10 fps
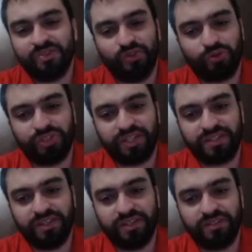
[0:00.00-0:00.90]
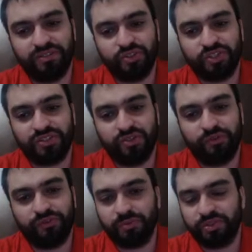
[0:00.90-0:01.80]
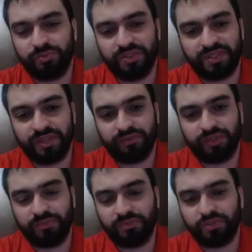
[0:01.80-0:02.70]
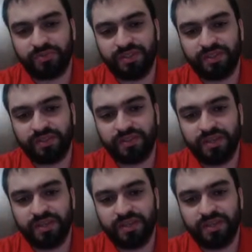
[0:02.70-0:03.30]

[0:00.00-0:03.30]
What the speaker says: No tricks here, you just go for bishop d7 and bishop c6.